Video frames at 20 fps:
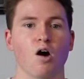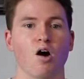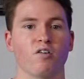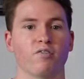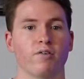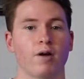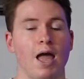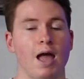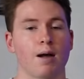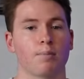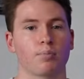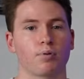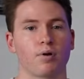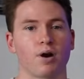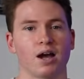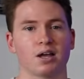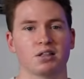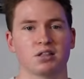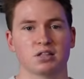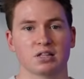of how
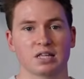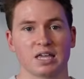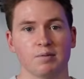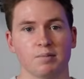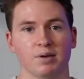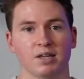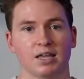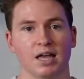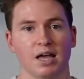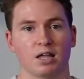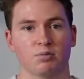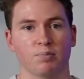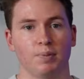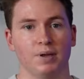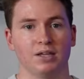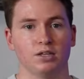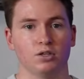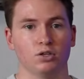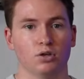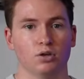price skimming has
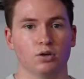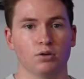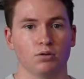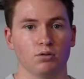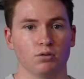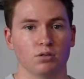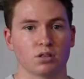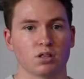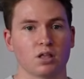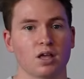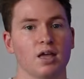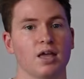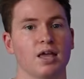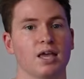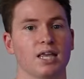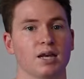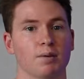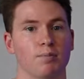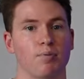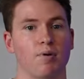been used
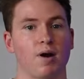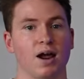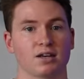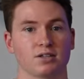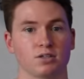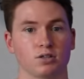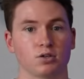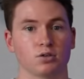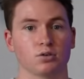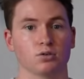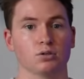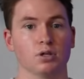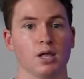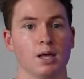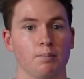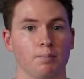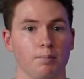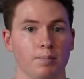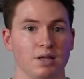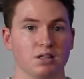in a practical
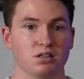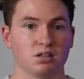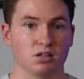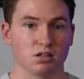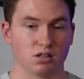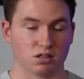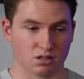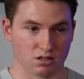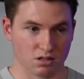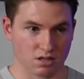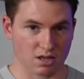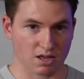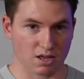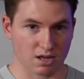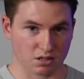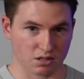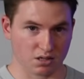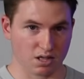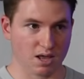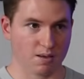business
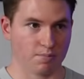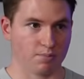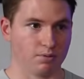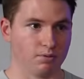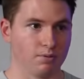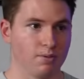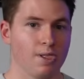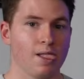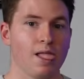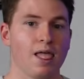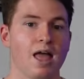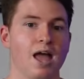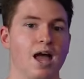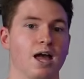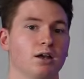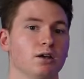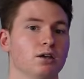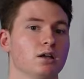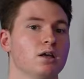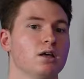example.
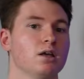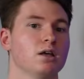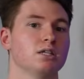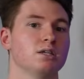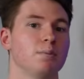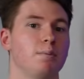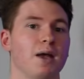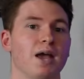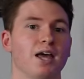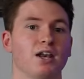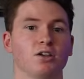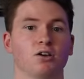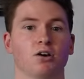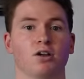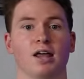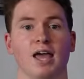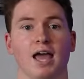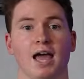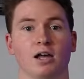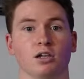And depending on
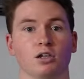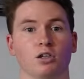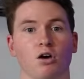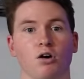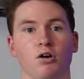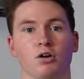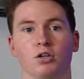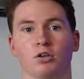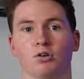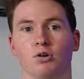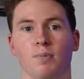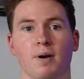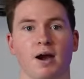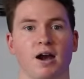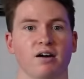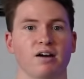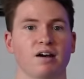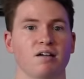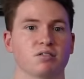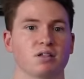how long your
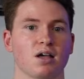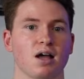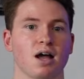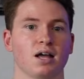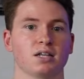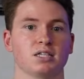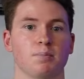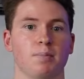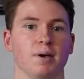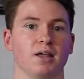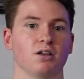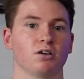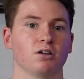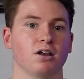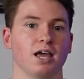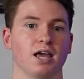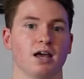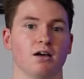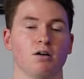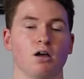paragraphs are, depending on
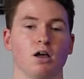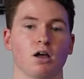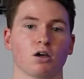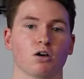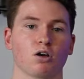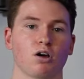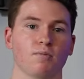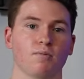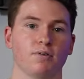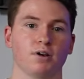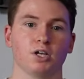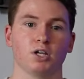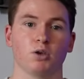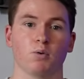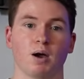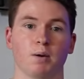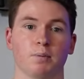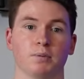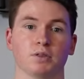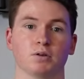how confident you
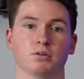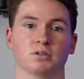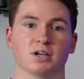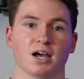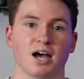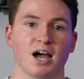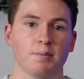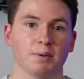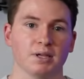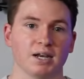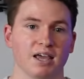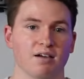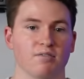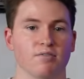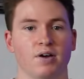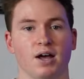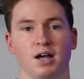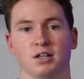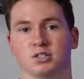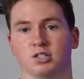are with your timing and how
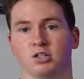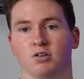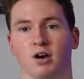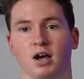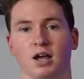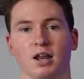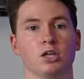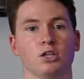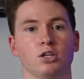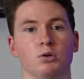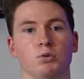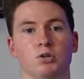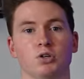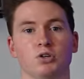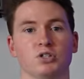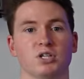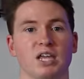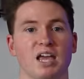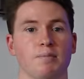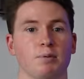fast you write, you would
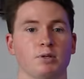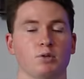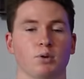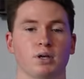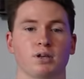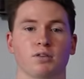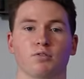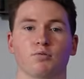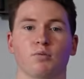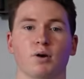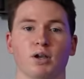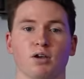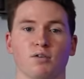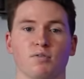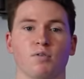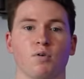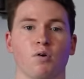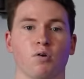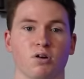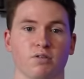usually have between 3 or
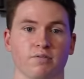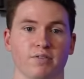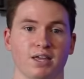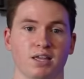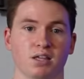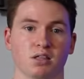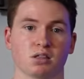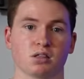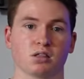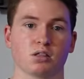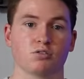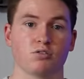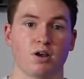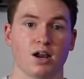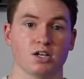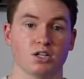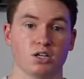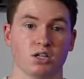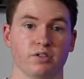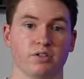4 of these
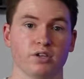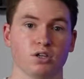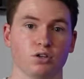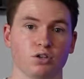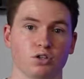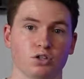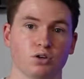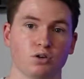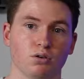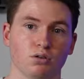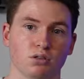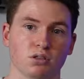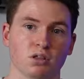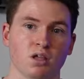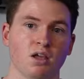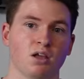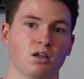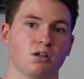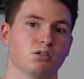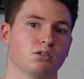strategies that you choose.
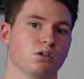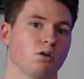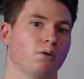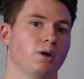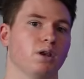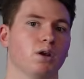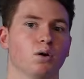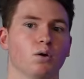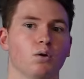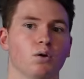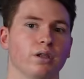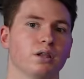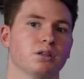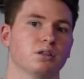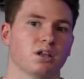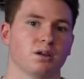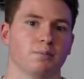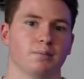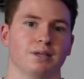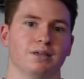So in all, it's
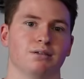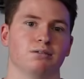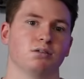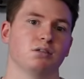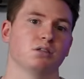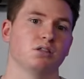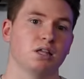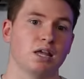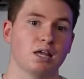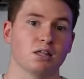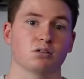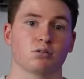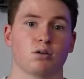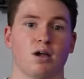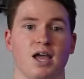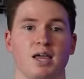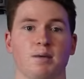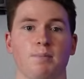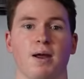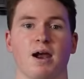going to be 6 or
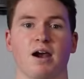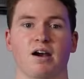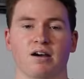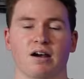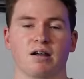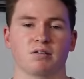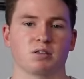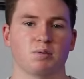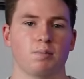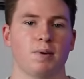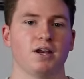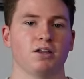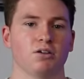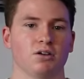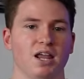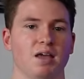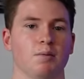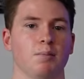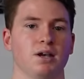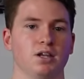8 paragraphs, depending on
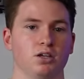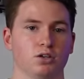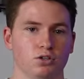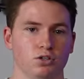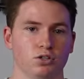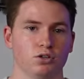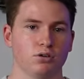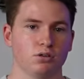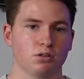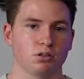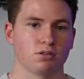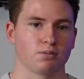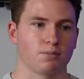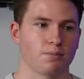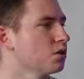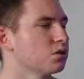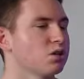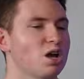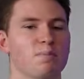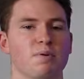how many you choose.
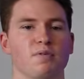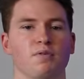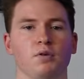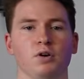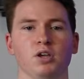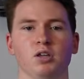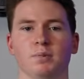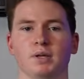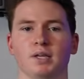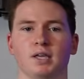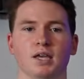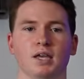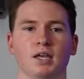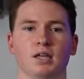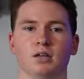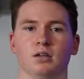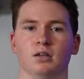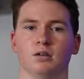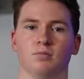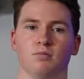So before you
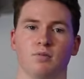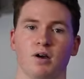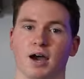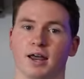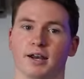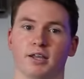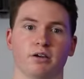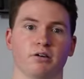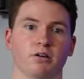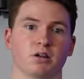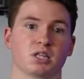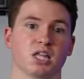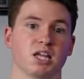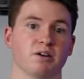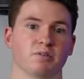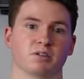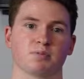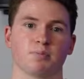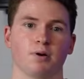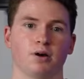begin writing your extended
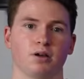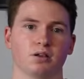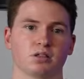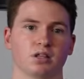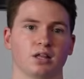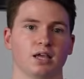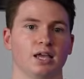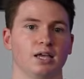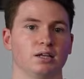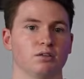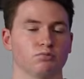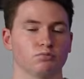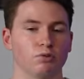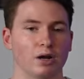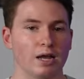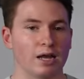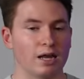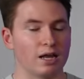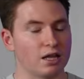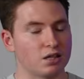response, it's
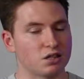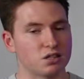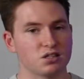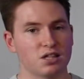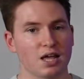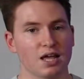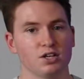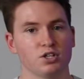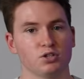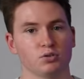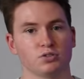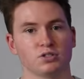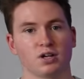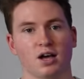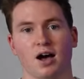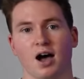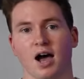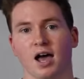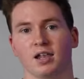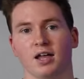essential to
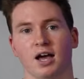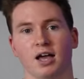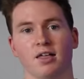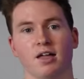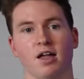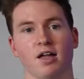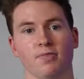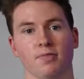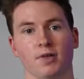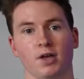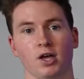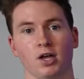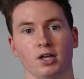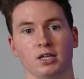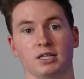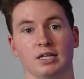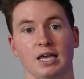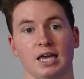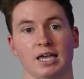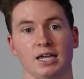highlight the
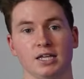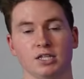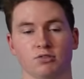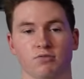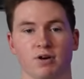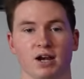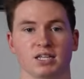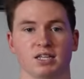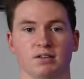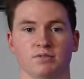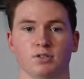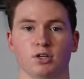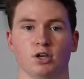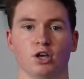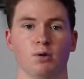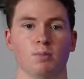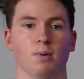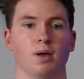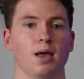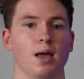key directive
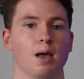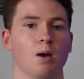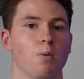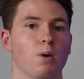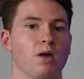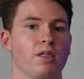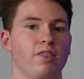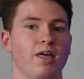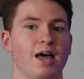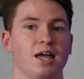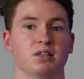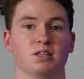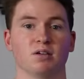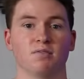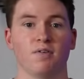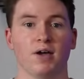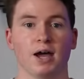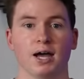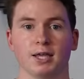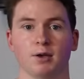term, whether that's
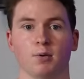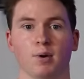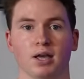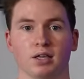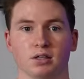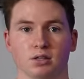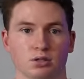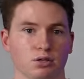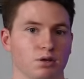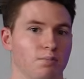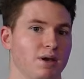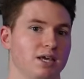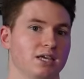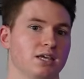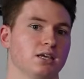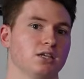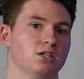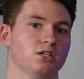evaluate, so you're making a